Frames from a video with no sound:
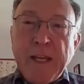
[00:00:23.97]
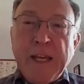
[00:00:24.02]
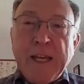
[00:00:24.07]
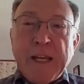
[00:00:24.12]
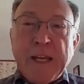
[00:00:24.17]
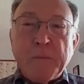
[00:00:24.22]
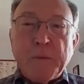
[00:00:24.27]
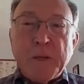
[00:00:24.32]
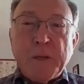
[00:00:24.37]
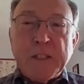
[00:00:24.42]

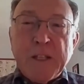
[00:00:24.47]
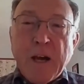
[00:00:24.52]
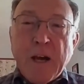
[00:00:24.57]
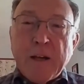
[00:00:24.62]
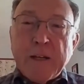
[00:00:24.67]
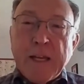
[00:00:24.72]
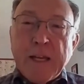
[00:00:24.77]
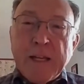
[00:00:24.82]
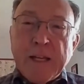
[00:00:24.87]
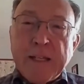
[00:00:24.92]
and we're
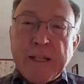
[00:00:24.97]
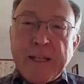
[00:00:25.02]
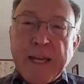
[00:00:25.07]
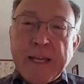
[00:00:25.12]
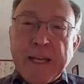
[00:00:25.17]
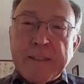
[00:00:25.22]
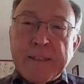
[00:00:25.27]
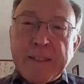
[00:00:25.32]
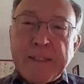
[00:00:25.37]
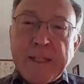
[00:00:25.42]
talking
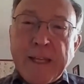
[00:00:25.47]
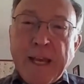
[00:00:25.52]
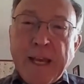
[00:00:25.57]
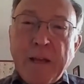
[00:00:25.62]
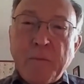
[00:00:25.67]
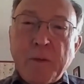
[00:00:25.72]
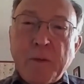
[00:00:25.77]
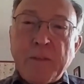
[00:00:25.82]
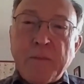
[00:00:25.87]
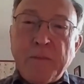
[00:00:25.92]
again
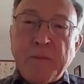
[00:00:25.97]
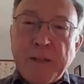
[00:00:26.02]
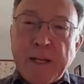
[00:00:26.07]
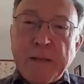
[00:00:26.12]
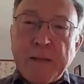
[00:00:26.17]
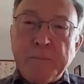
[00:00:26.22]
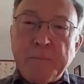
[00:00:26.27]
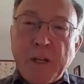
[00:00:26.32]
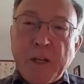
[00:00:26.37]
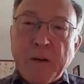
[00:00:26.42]
today with
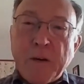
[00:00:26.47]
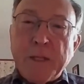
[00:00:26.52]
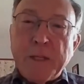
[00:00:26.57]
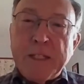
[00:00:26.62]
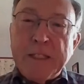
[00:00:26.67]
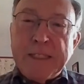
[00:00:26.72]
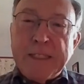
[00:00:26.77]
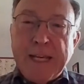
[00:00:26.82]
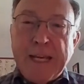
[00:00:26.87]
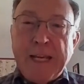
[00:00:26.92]
Phillip
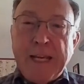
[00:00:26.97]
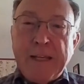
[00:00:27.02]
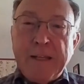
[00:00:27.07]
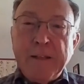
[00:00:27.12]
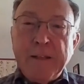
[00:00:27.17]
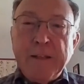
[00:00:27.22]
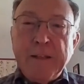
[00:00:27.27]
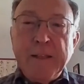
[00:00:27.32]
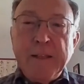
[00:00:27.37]
Domantay,